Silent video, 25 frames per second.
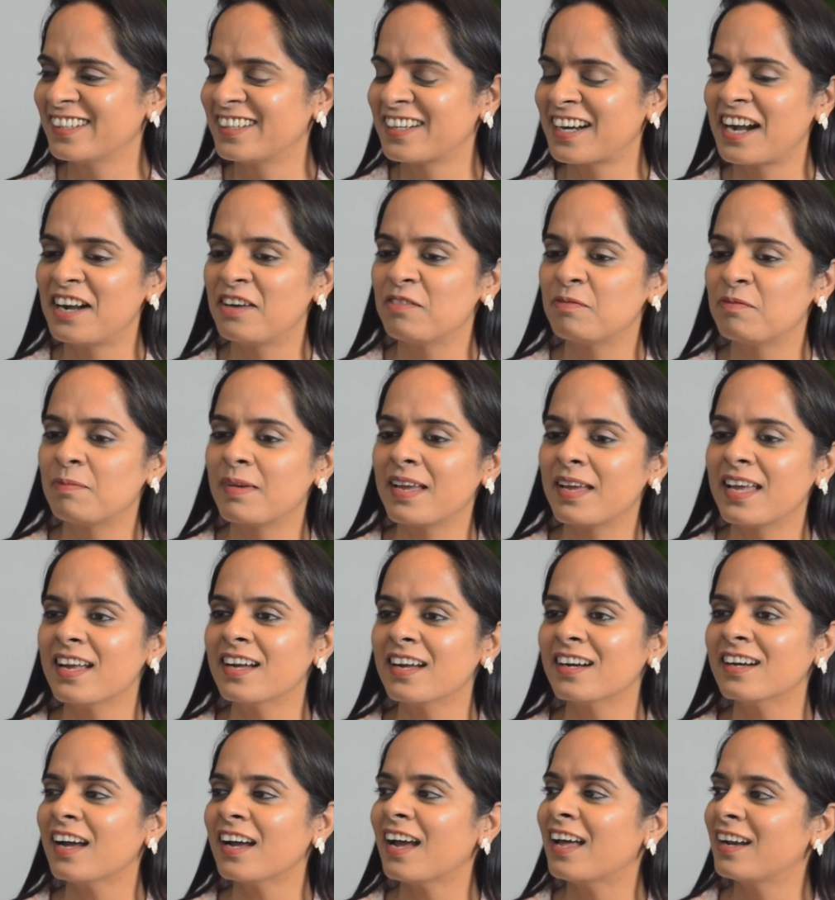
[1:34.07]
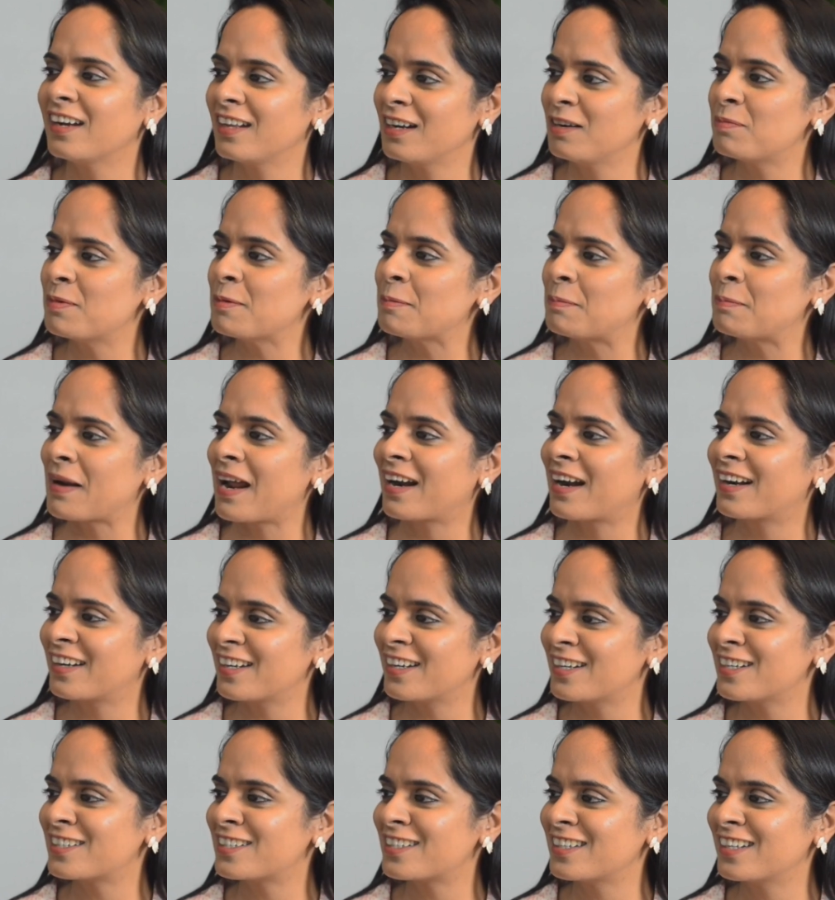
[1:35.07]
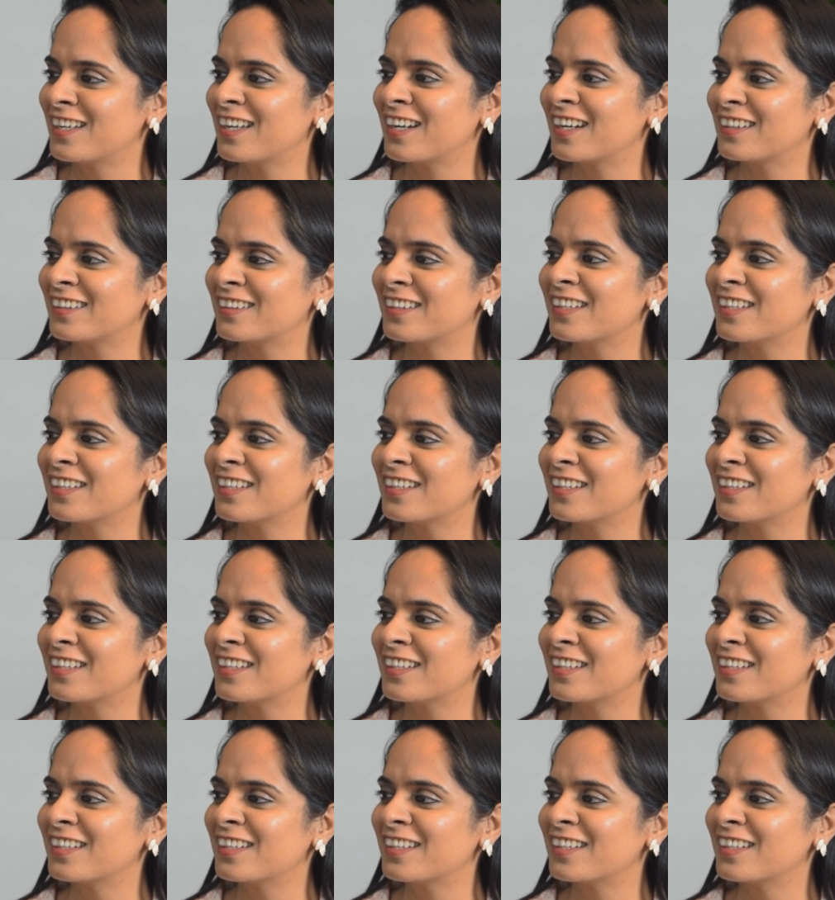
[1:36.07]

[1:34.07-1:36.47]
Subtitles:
Right. Being an NLP practitioner,